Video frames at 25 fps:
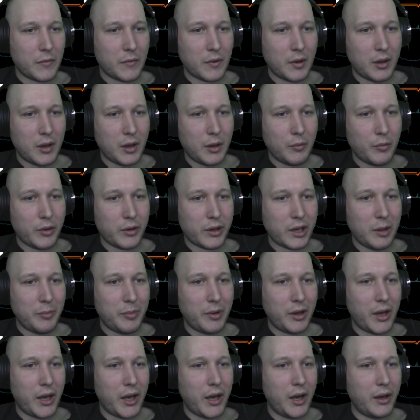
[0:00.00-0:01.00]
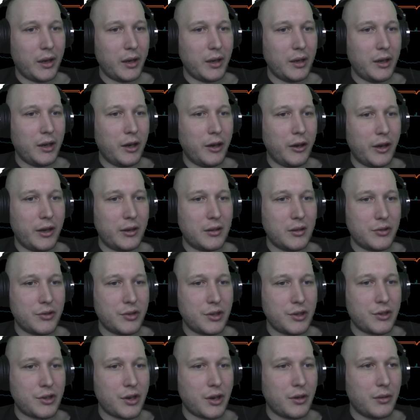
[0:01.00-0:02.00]
We'll keep an eye on it here at Doji
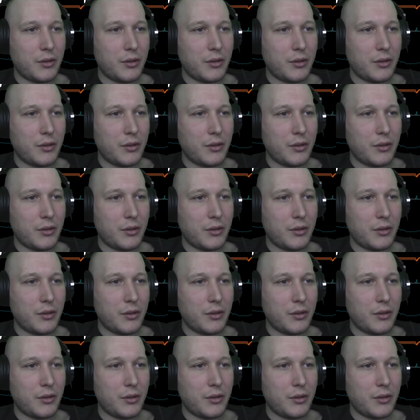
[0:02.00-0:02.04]
Show.